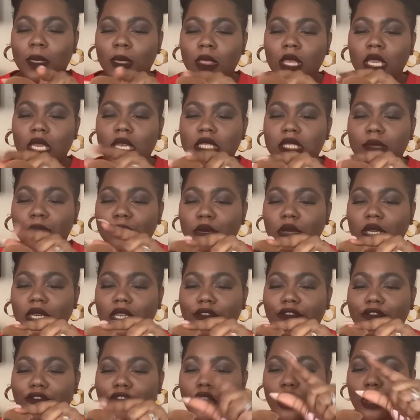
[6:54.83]
It's pretty
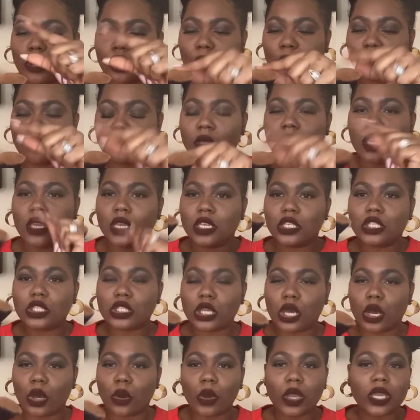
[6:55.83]
firm.
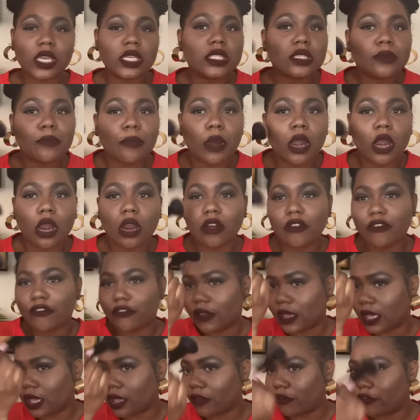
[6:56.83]
So it's
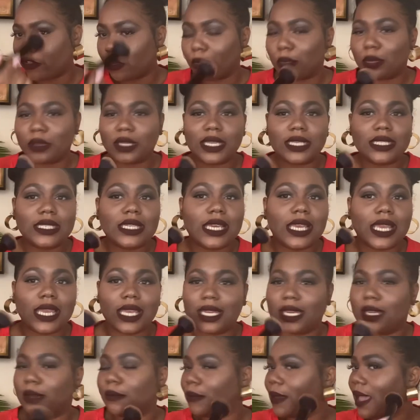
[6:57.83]
perfect for blending in
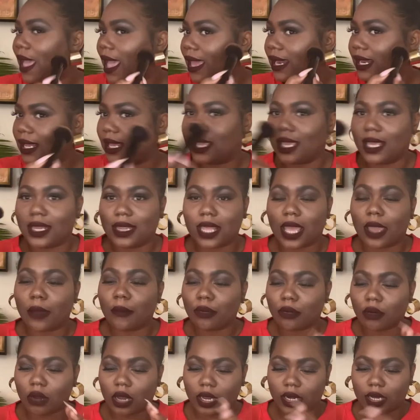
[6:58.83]
and patting in that
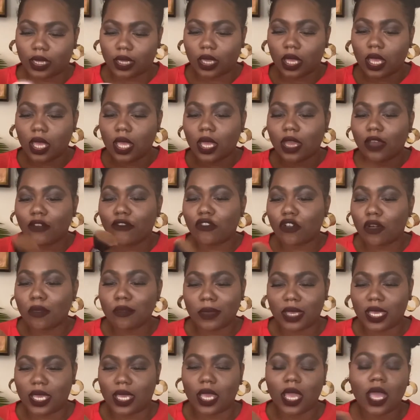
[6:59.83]
product for
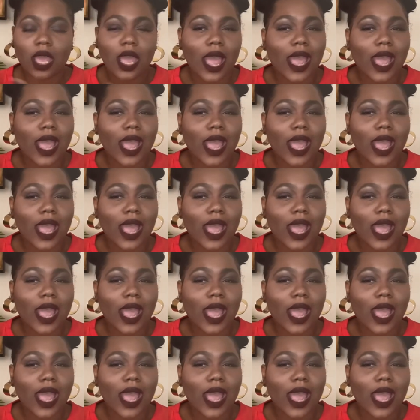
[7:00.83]
me.